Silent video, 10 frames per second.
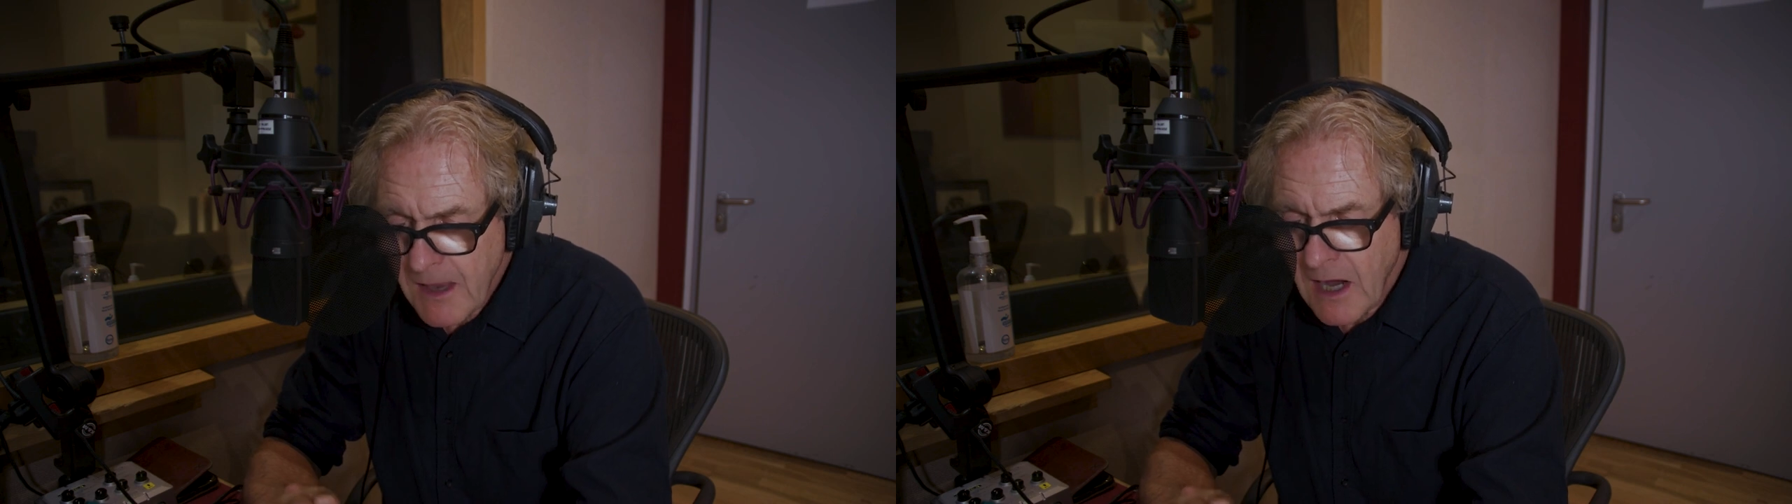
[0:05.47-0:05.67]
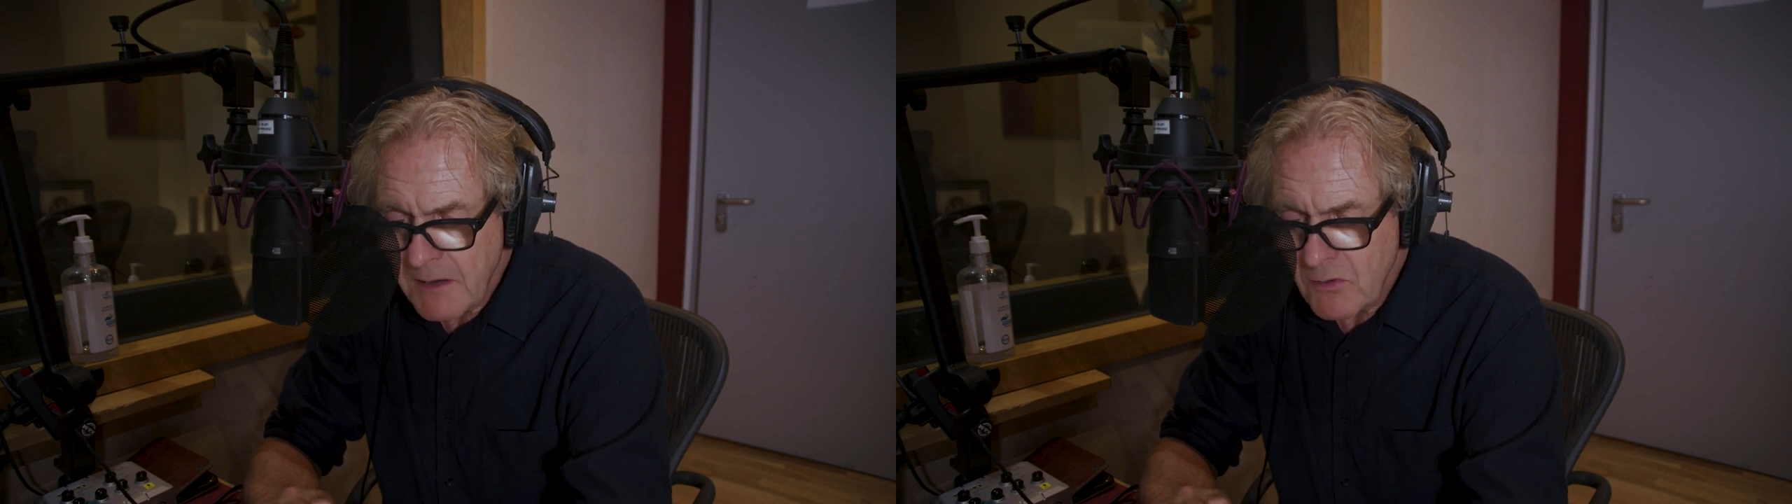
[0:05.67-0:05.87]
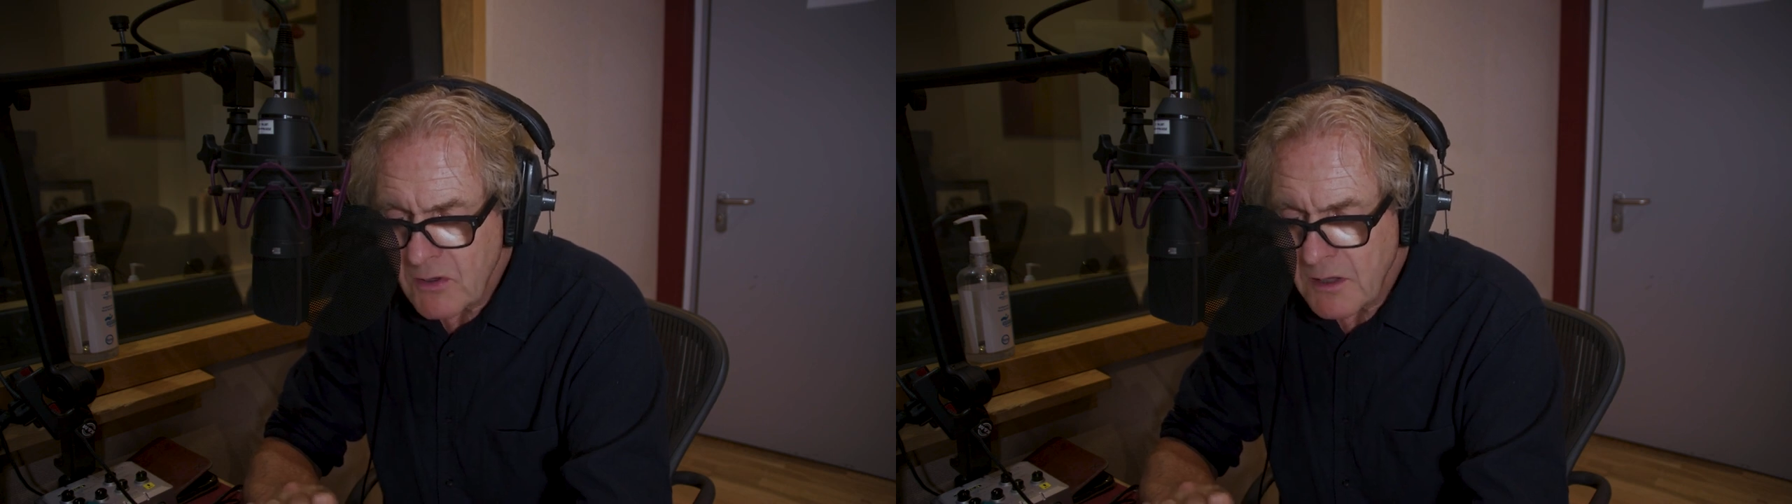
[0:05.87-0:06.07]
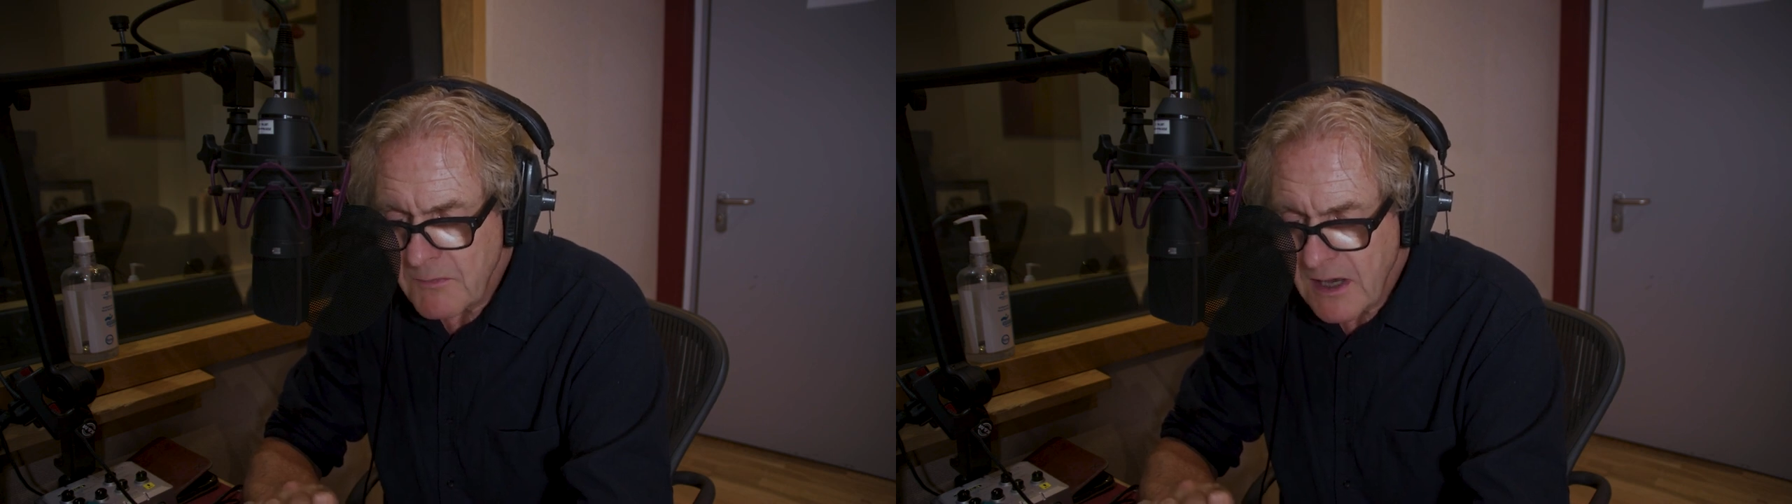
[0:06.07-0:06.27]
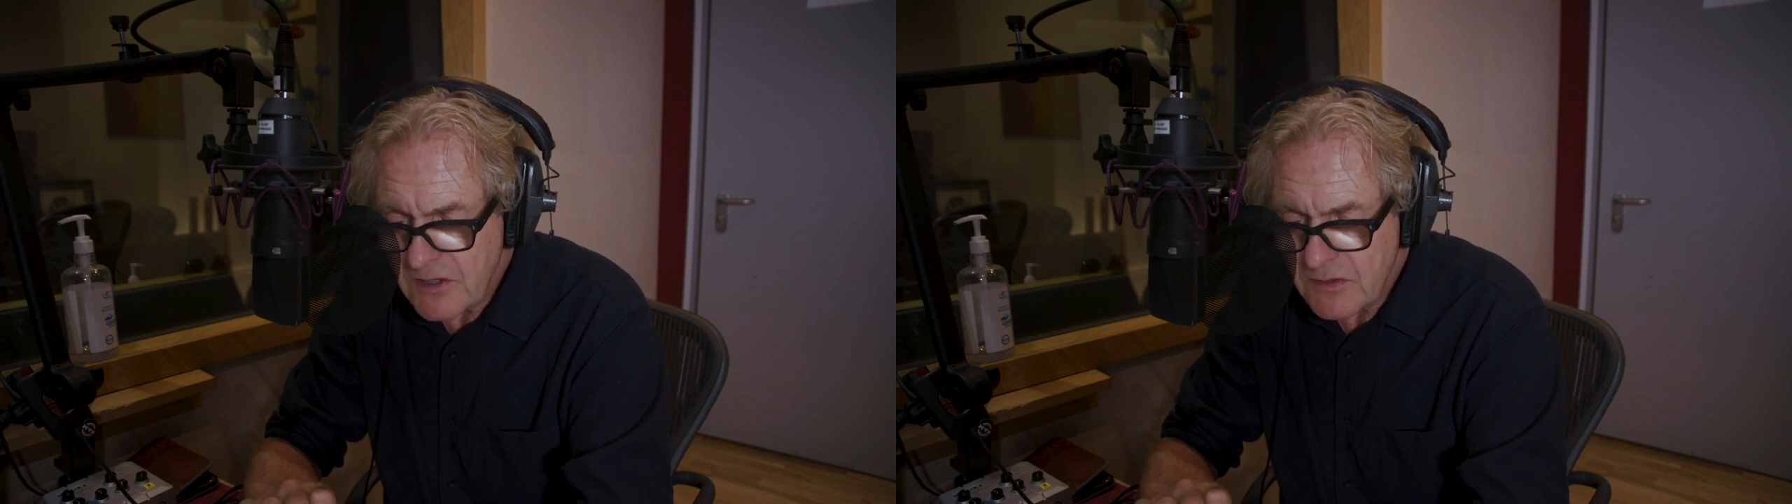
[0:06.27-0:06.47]
Armand
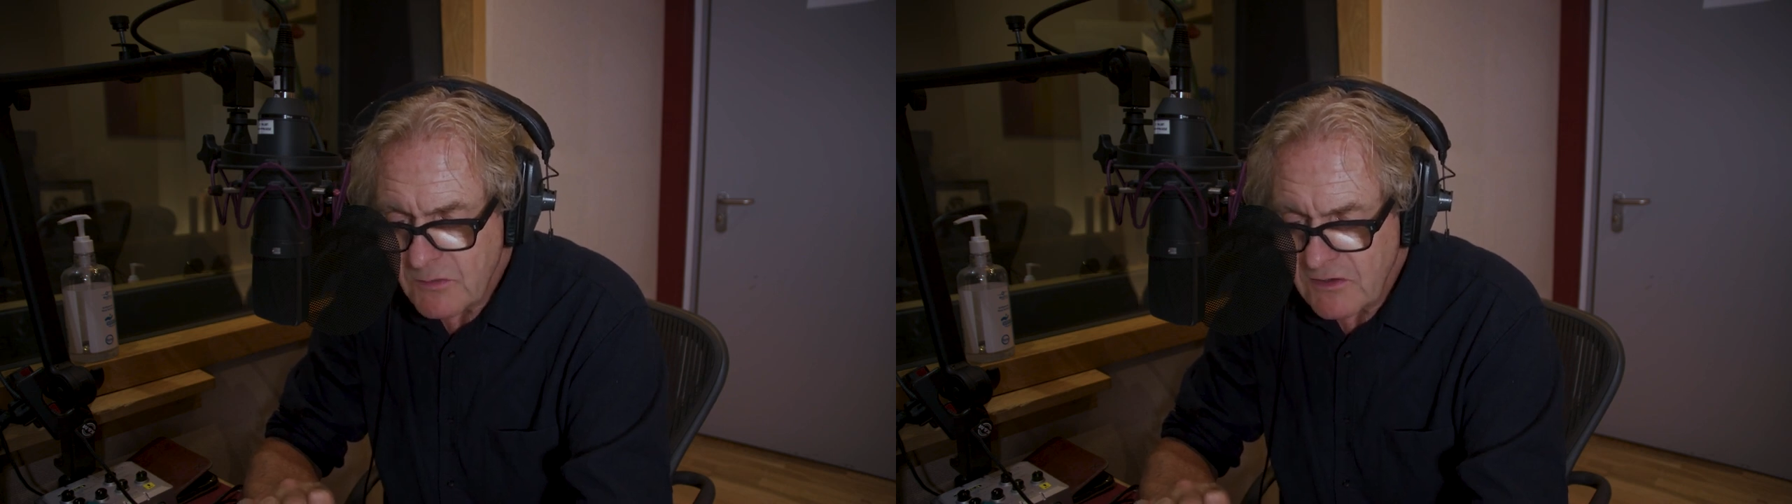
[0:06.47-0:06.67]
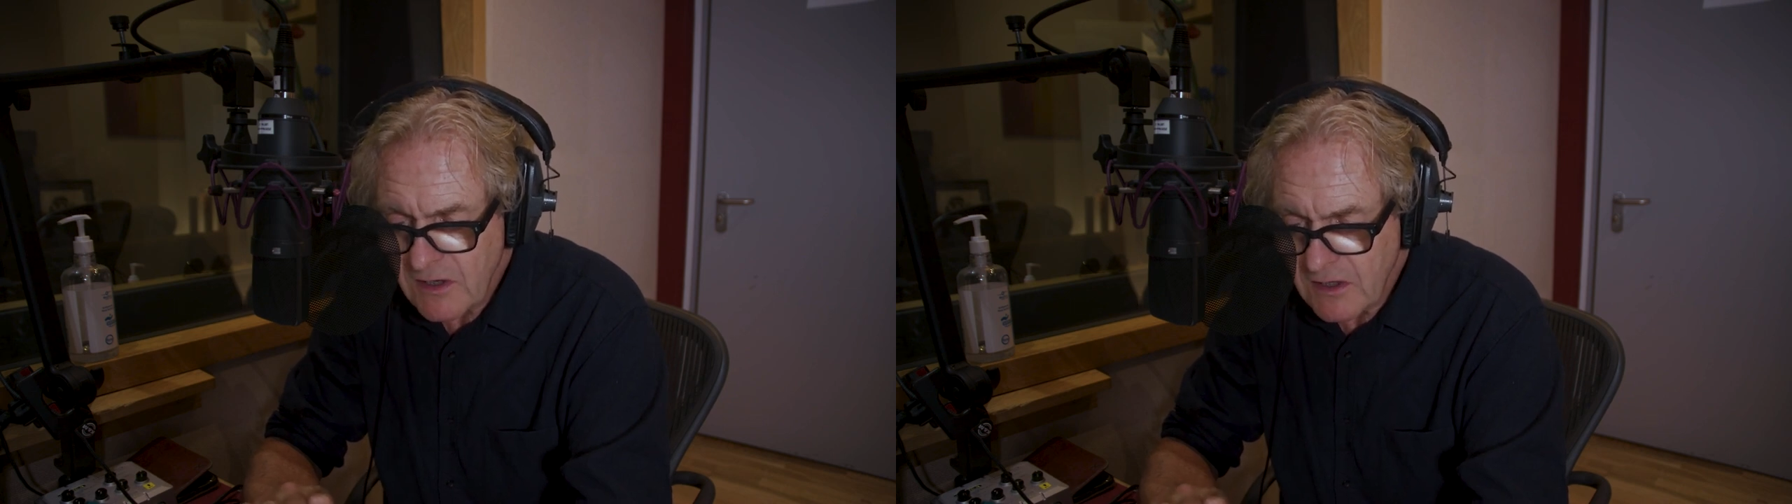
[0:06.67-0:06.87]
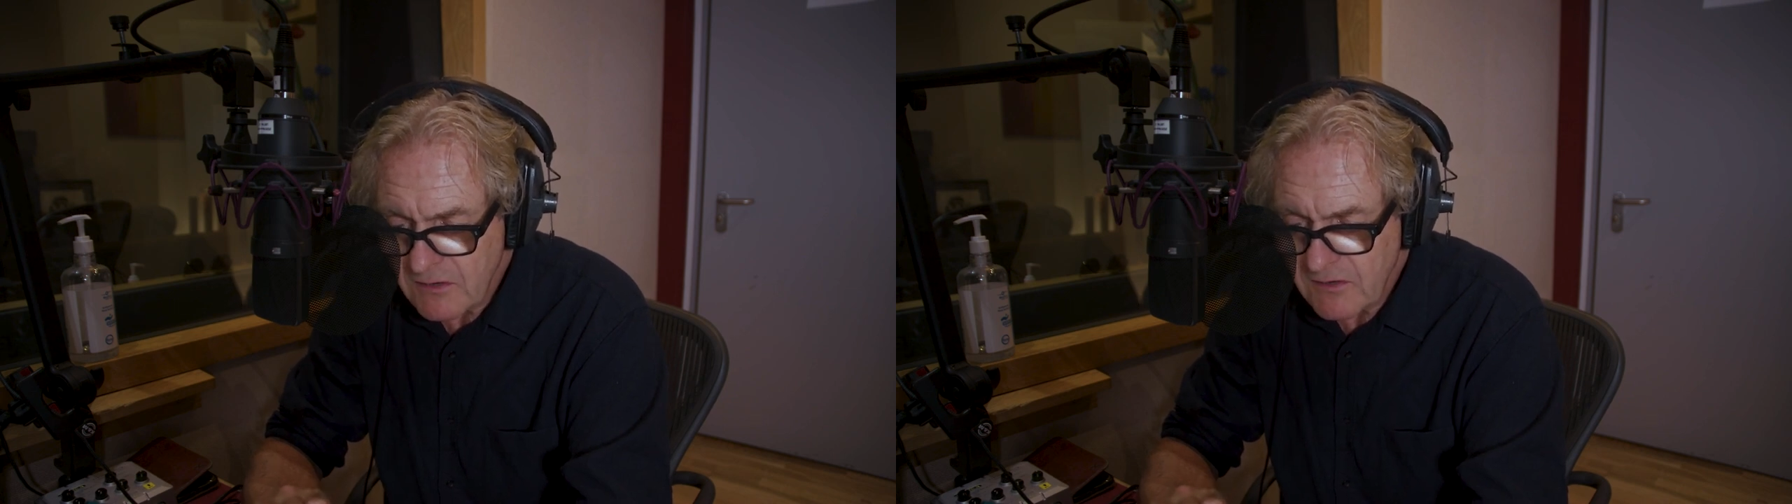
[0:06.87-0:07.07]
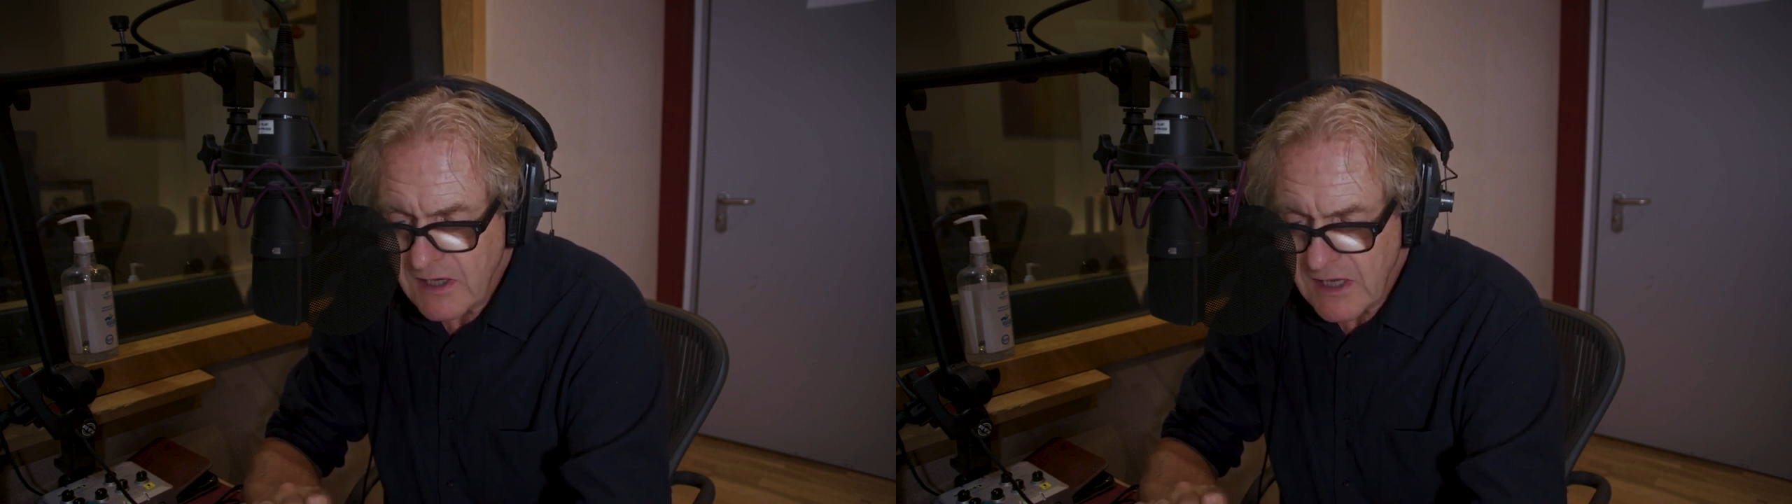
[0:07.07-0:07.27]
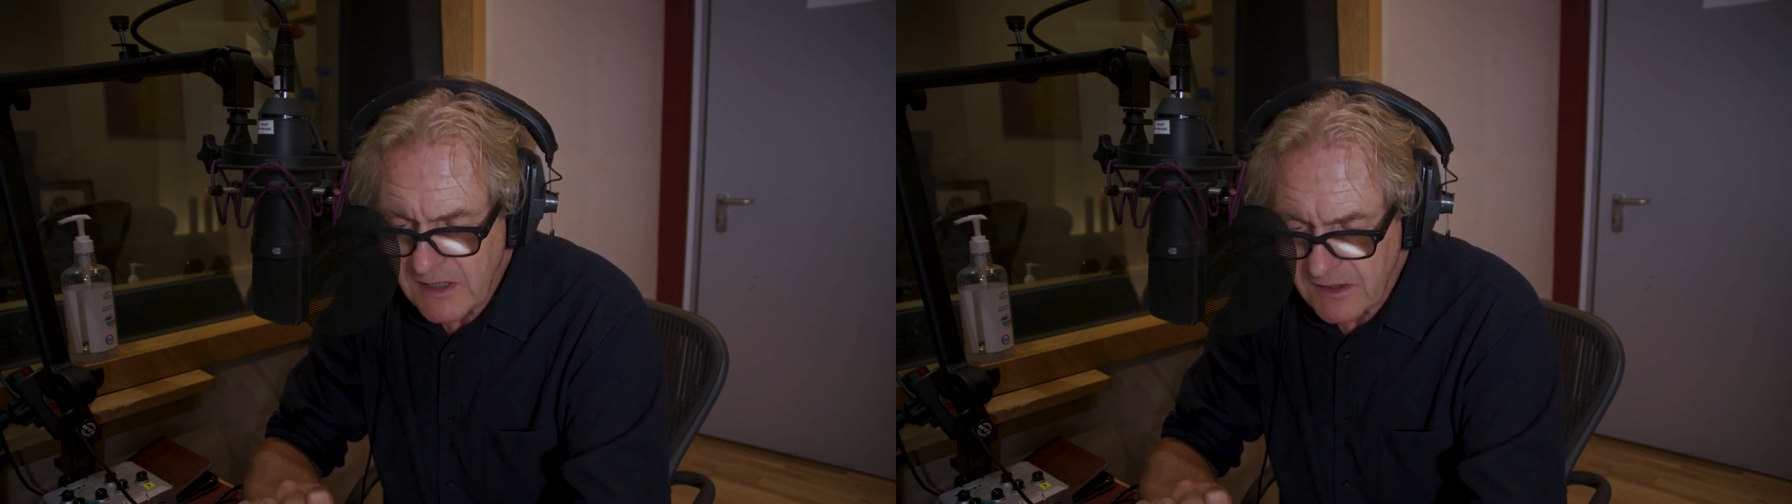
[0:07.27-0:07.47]
Gamache returned
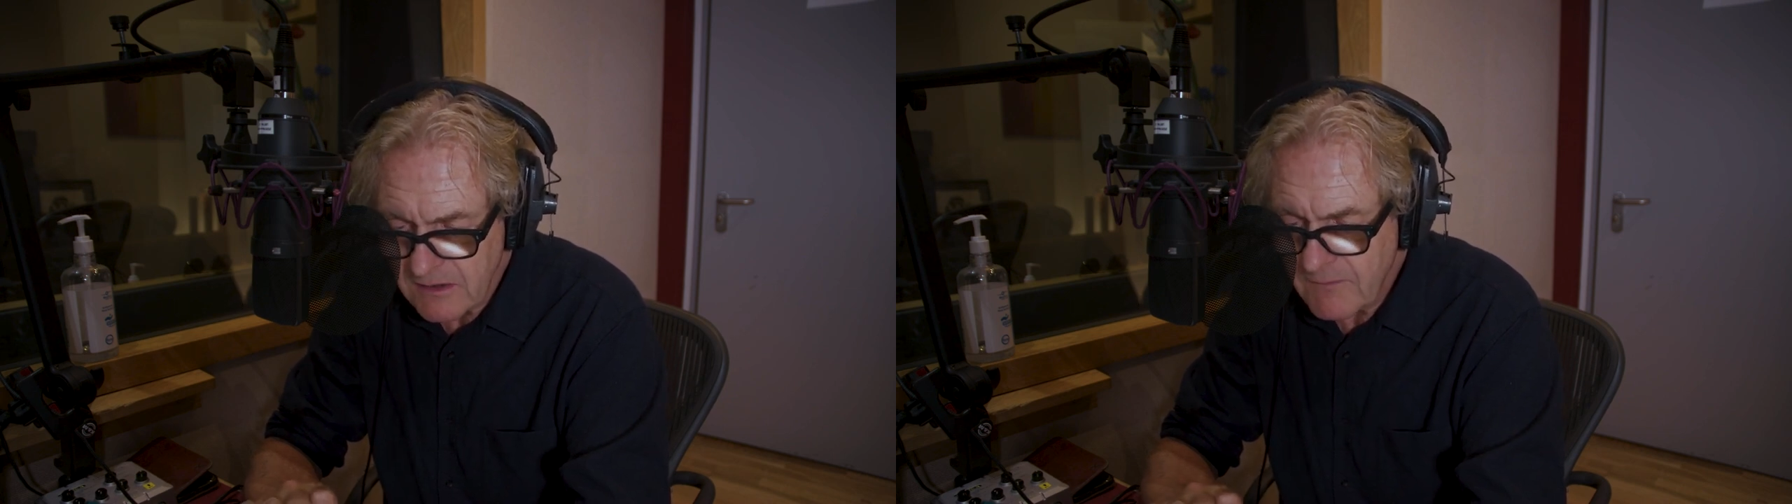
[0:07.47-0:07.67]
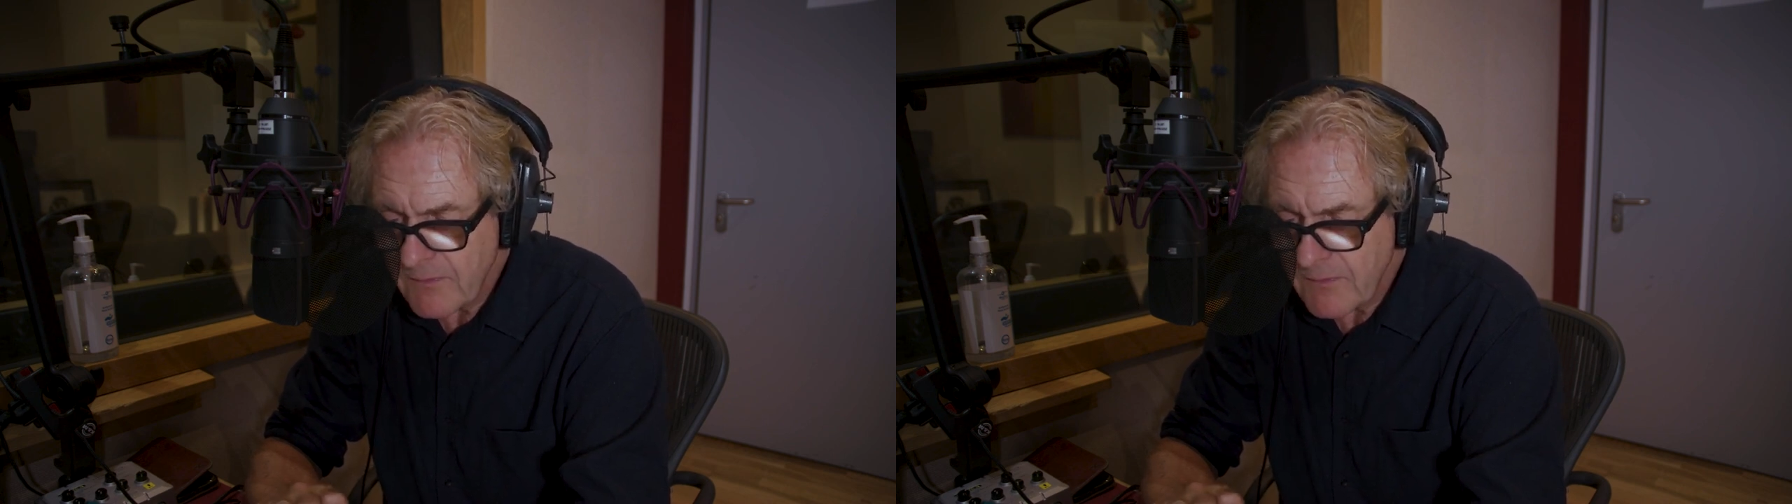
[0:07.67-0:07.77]
here,